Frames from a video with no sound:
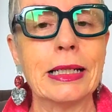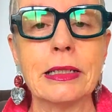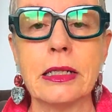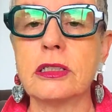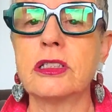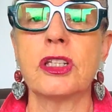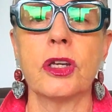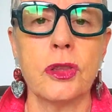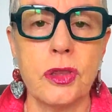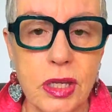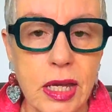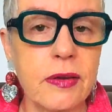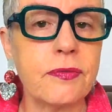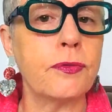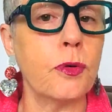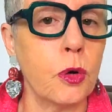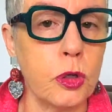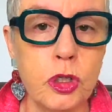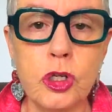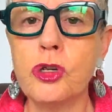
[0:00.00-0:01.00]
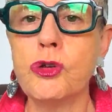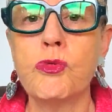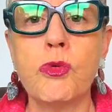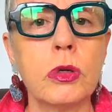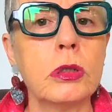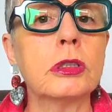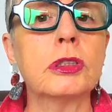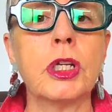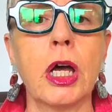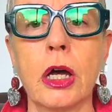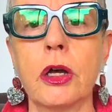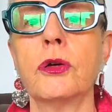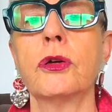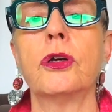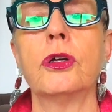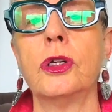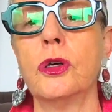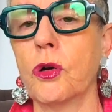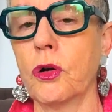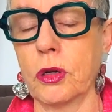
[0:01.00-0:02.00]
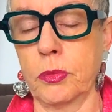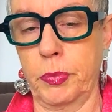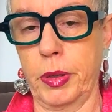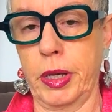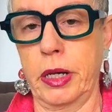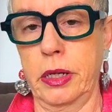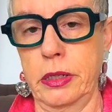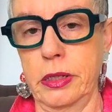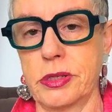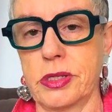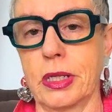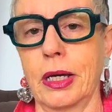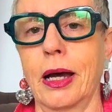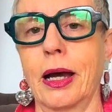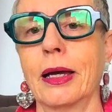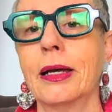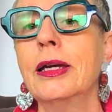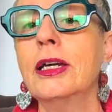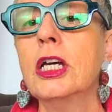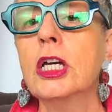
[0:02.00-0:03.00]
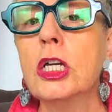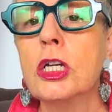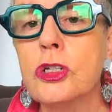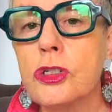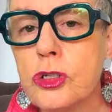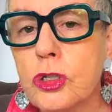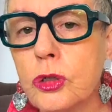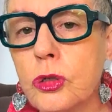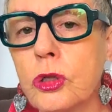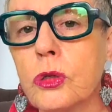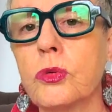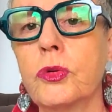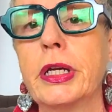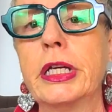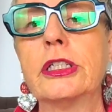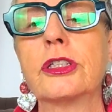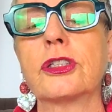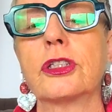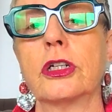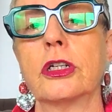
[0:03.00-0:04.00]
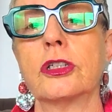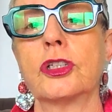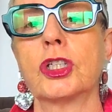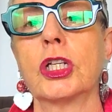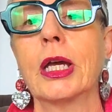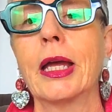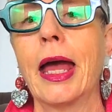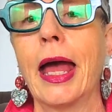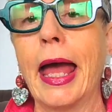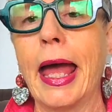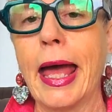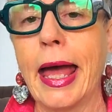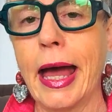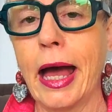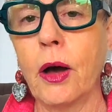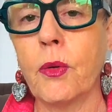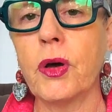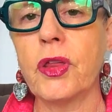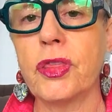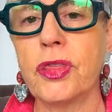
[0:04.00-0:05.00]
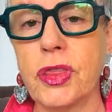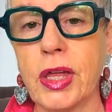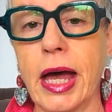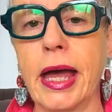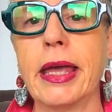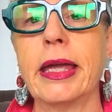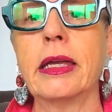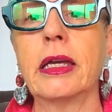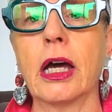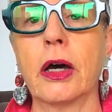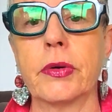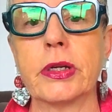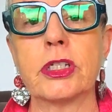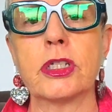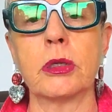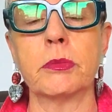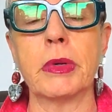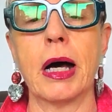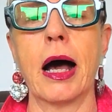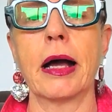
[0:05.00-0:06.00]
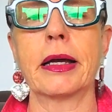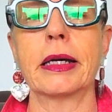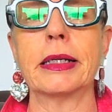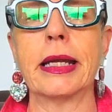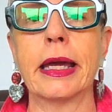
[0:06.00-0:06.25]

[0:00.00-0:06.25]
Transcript: So therefore, you will know who your competitors are. Do the research. How are they going to market?